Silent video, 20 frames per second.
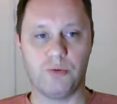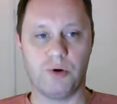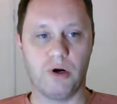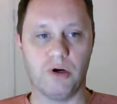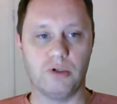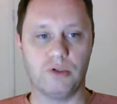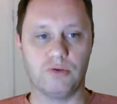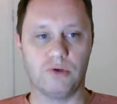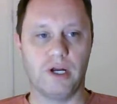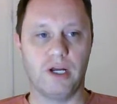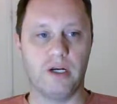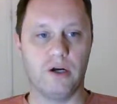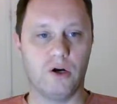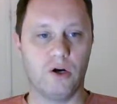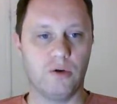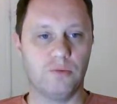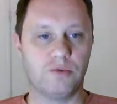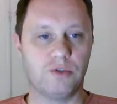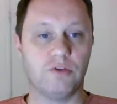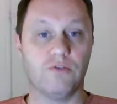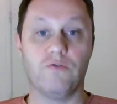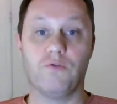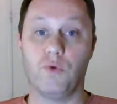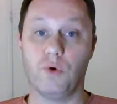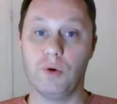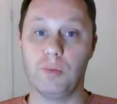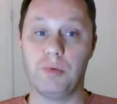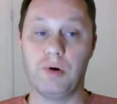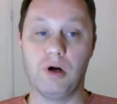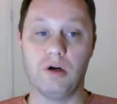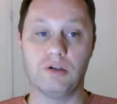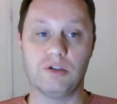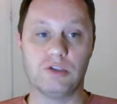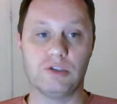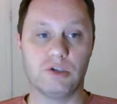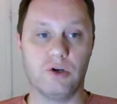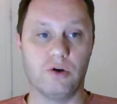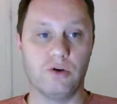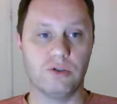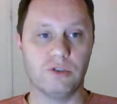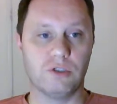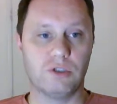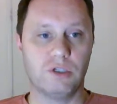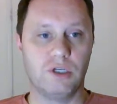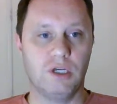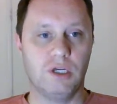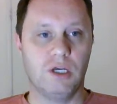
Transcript: part dried herbs to 4 parts salt.